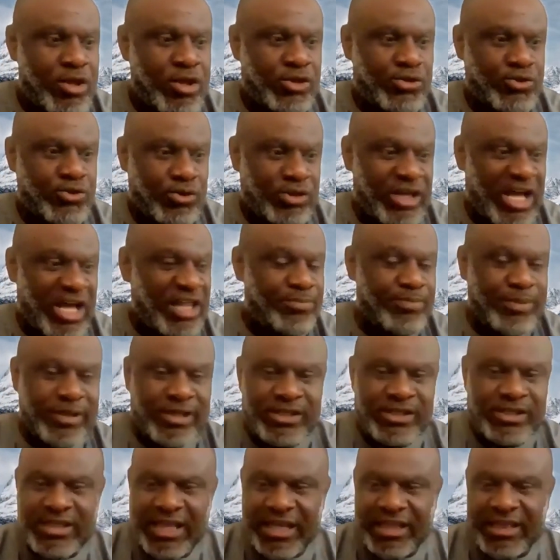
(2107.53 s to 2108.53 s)
So that being
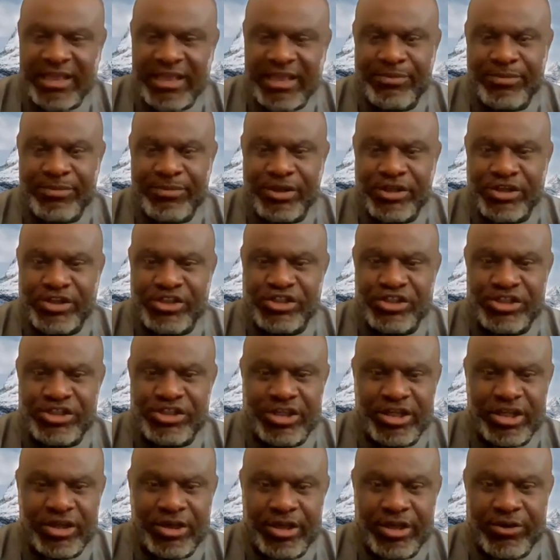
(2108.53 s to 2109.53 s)
said, let me
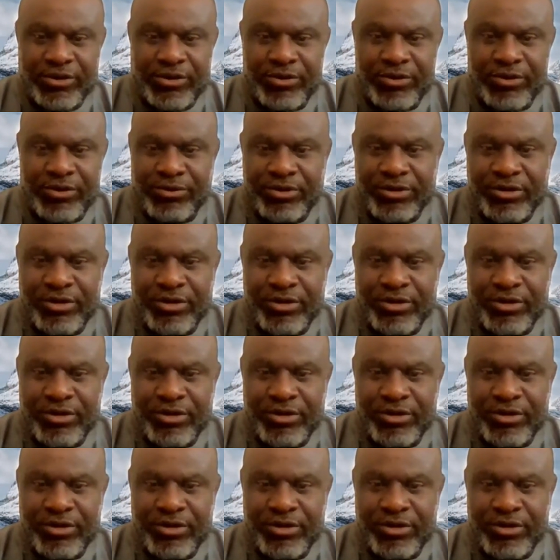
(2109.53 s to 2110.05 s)
see